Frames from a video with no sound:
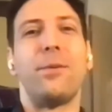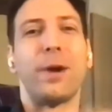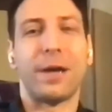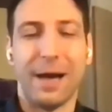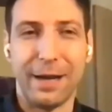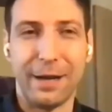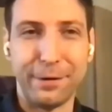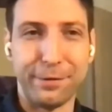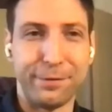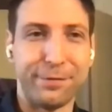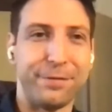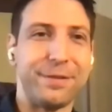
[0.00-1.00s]
what kind
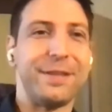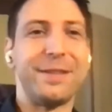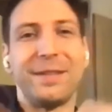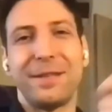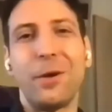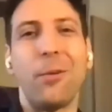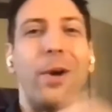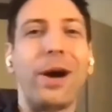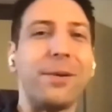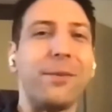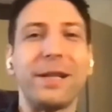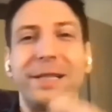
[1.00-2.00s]
of,
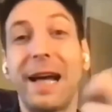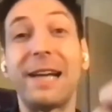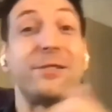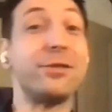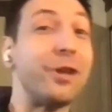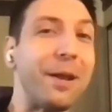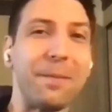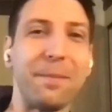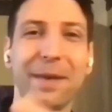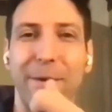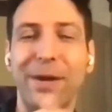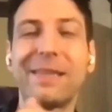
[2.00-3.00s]
what tests should it
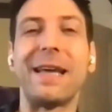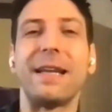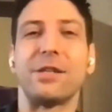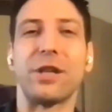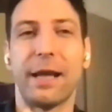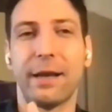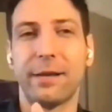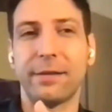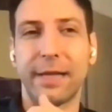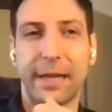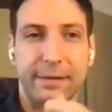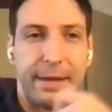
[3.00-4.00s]
be? What data should I
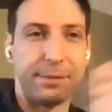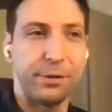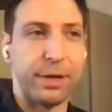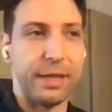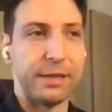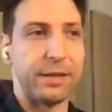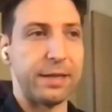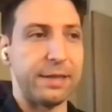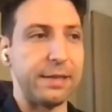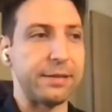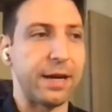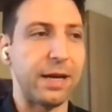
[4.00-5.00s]
collect subsequently? So
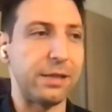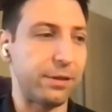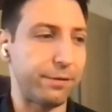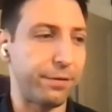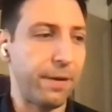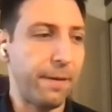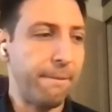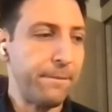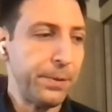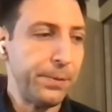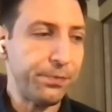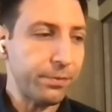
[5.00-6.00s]
these kinds of
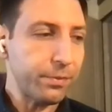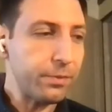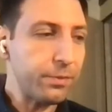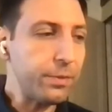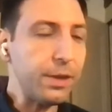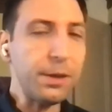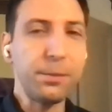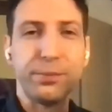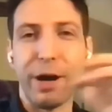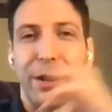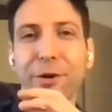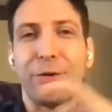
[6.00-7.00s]

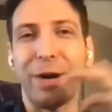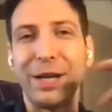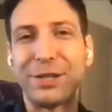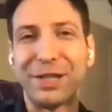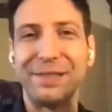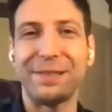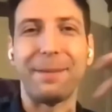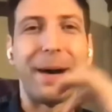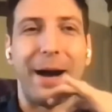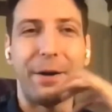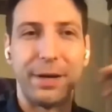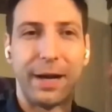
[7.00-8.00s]
broader questions
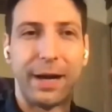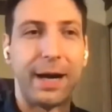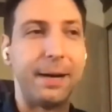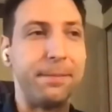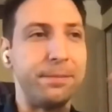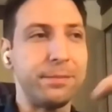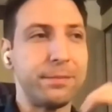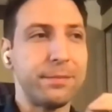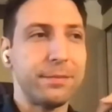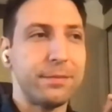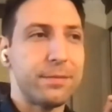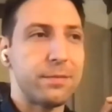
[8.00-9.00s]
about
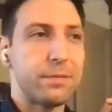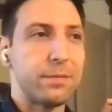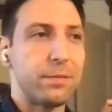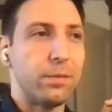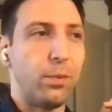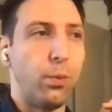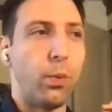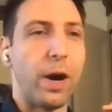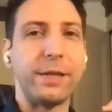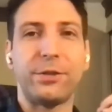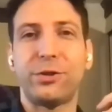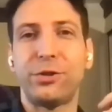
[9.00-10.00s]

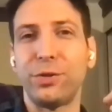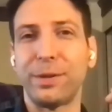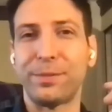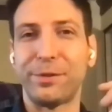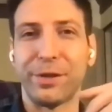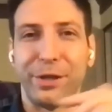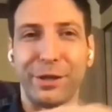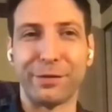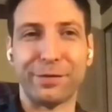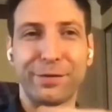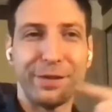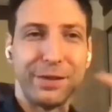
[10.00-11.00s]
what to
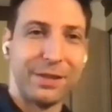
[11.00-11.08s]
observe